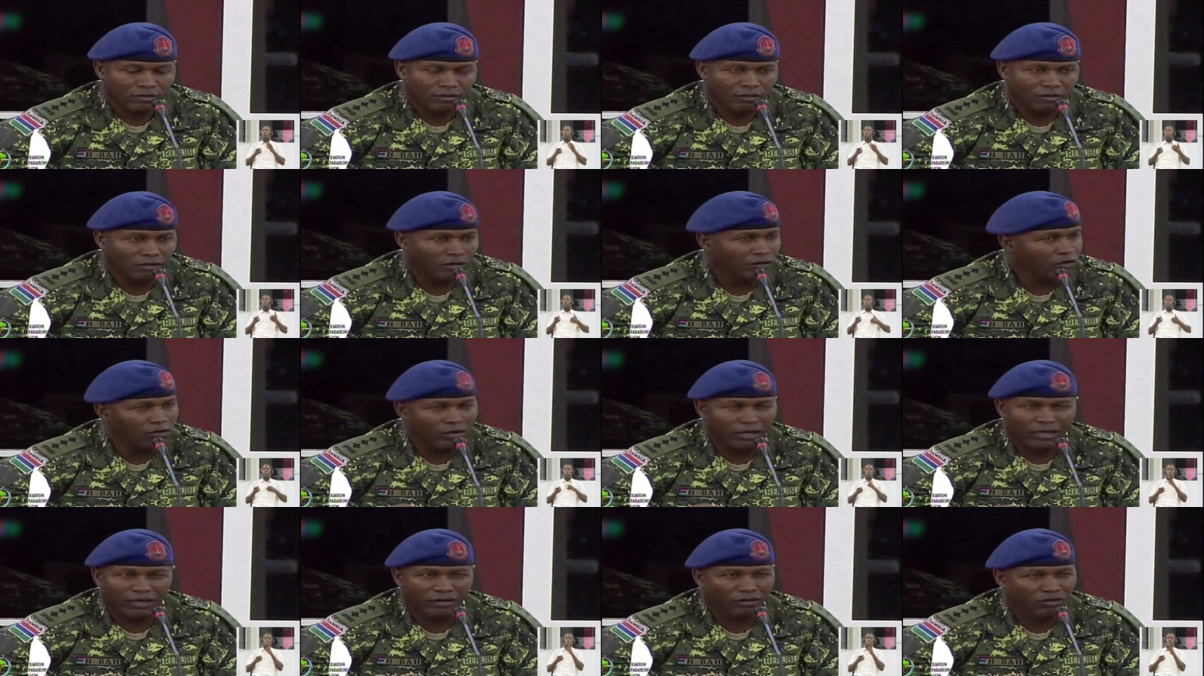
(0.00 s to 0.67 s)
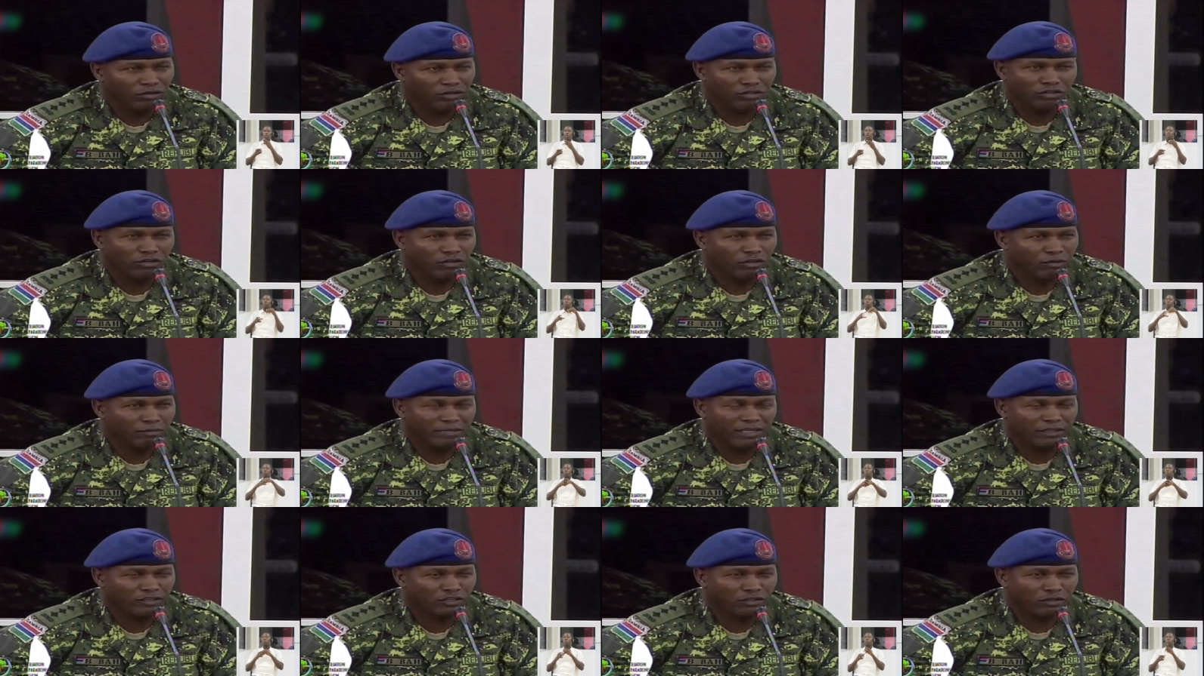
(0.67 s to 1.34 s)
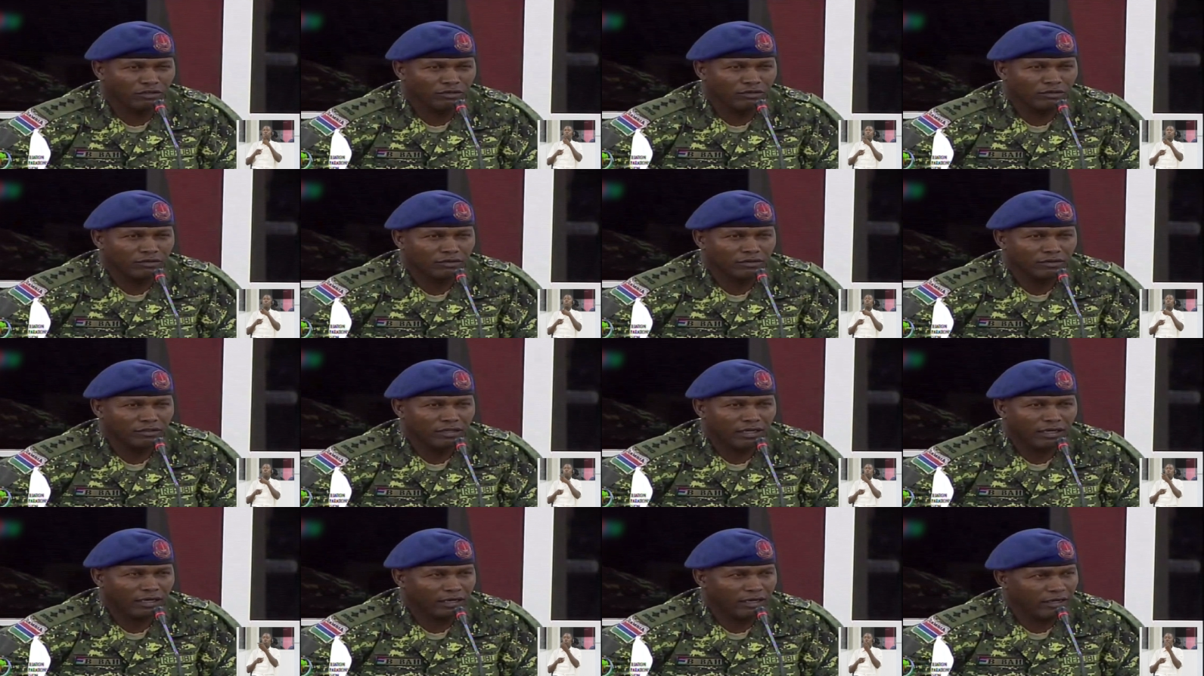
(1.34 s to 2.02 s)
No, I was not mentioned.
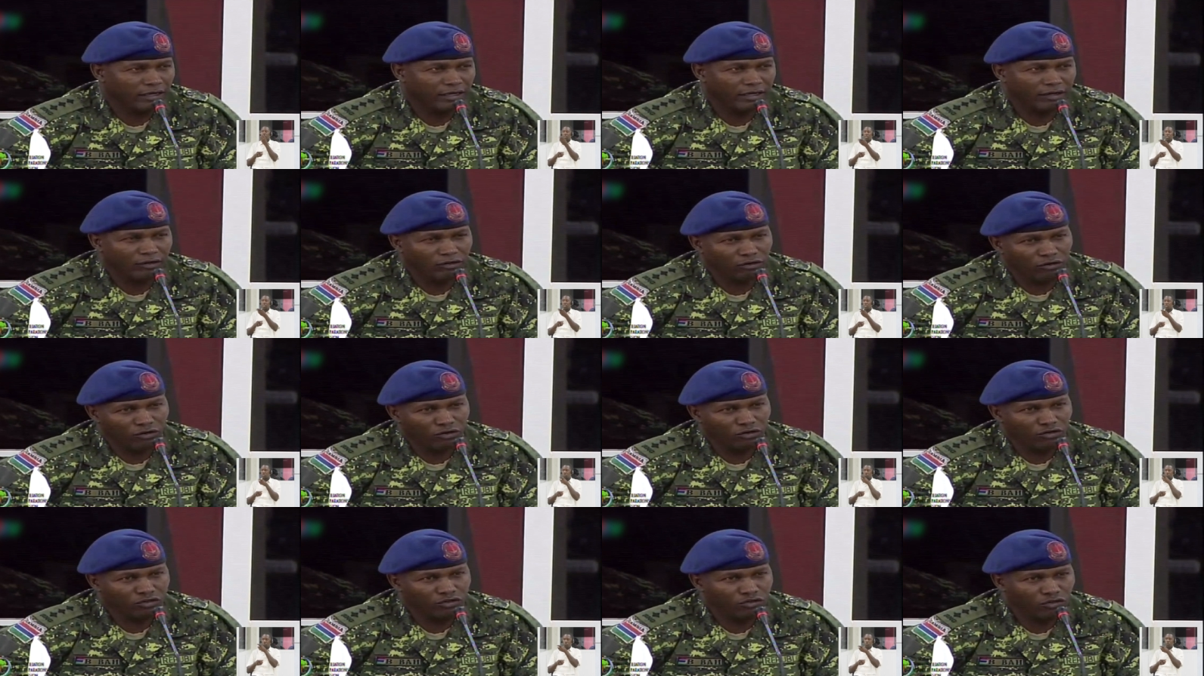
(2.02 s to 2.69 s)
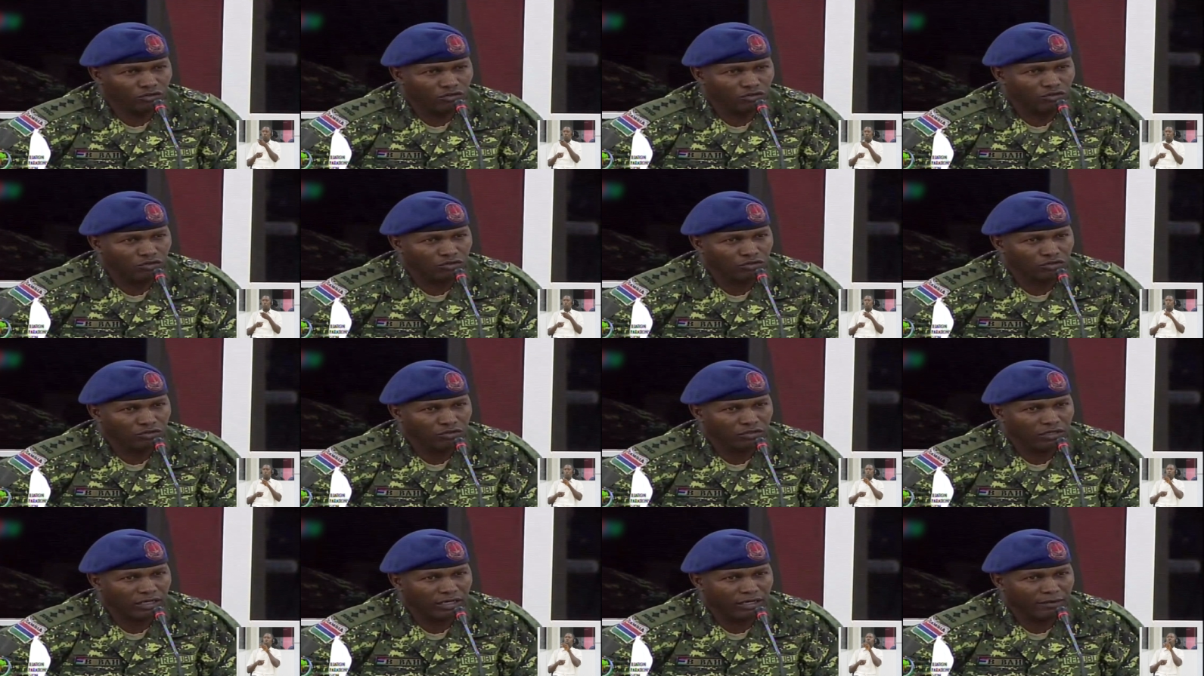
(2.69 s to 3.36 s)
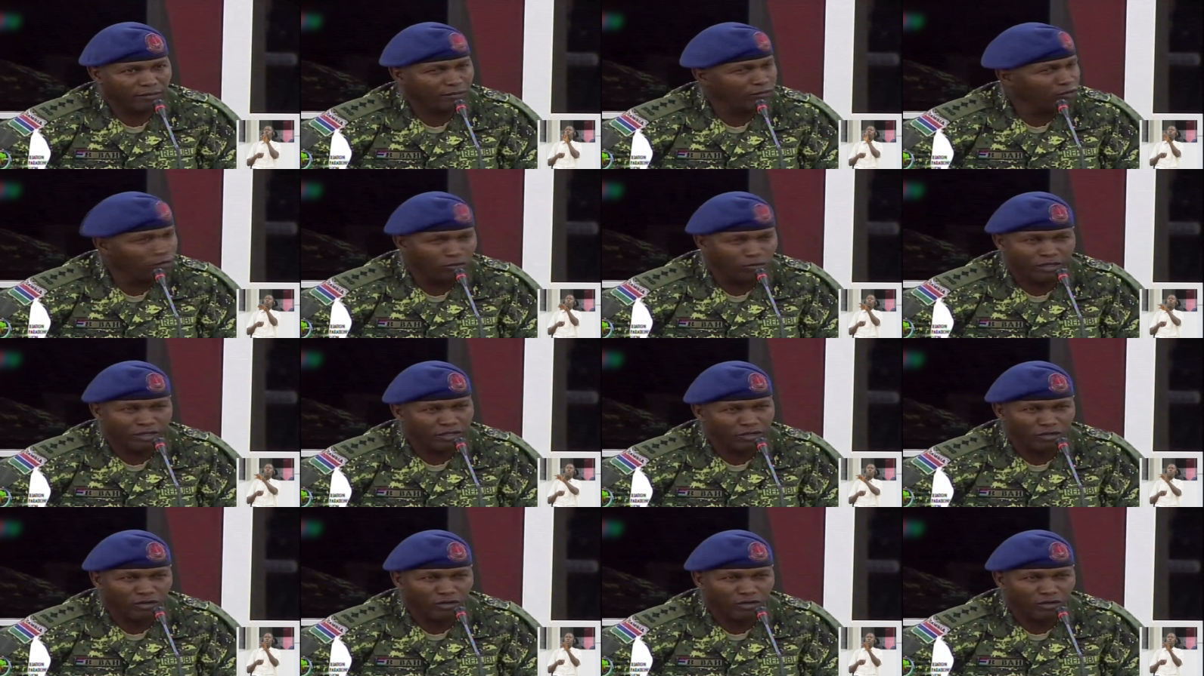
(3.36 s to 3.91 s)
And then also, nobody